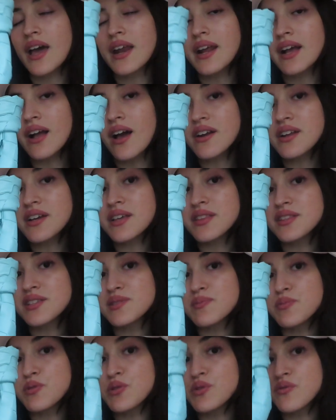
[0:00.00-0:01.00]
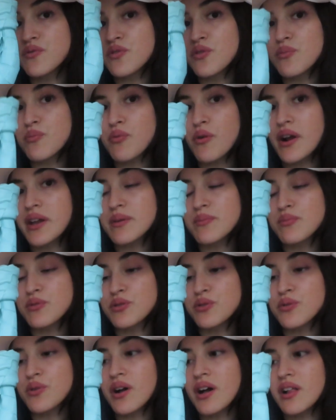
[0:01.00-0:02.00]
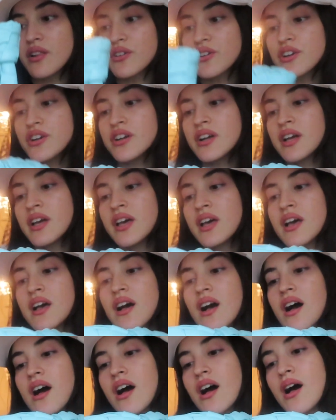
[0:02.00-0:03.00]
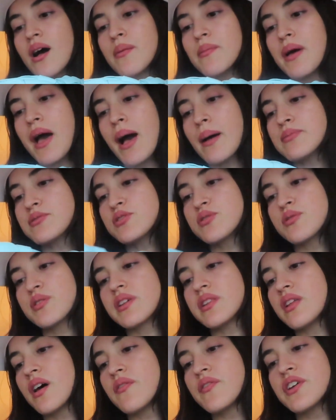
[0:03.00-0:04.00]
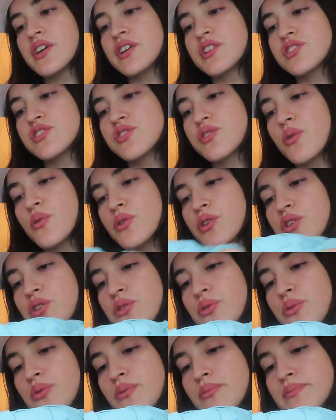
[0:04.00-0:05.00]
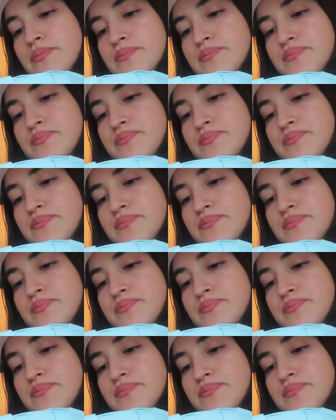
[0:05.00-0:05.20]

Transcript: and I got it in this beautiful bright blue color. Absolutely love it. It's so cute.